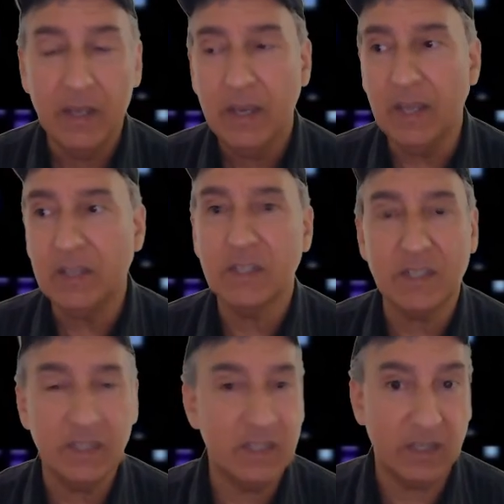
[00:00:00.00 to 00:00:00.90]
It's
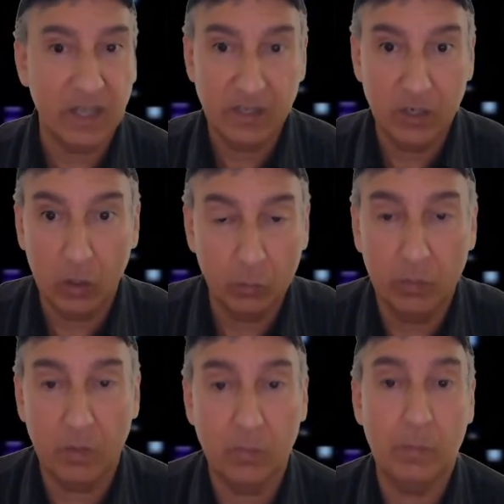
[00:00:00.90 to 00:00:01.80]
not that, you know,
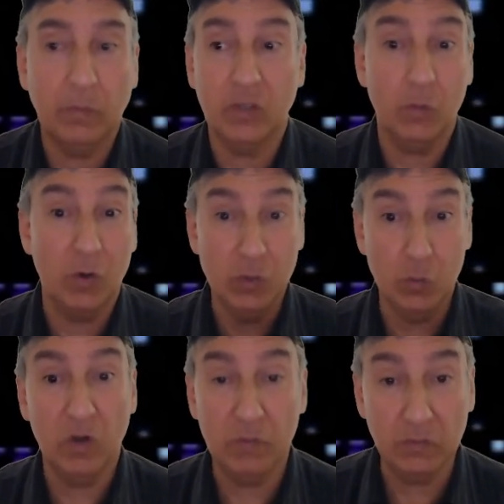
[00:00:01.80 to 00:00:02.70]
other people say, well, you
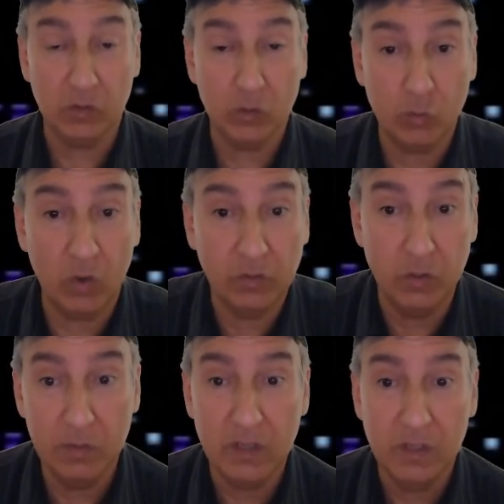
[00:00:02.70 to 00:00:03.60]
want me to subscribe to
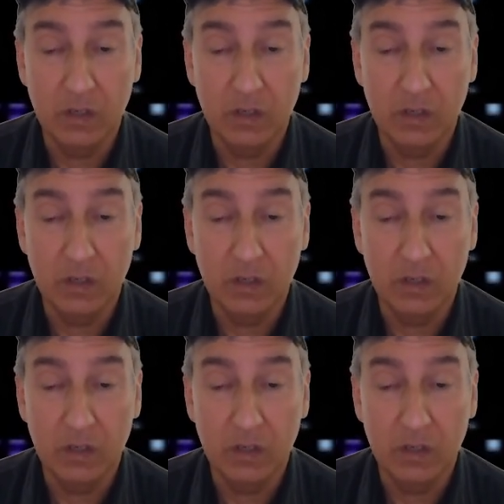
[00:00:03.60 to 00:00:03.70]
me,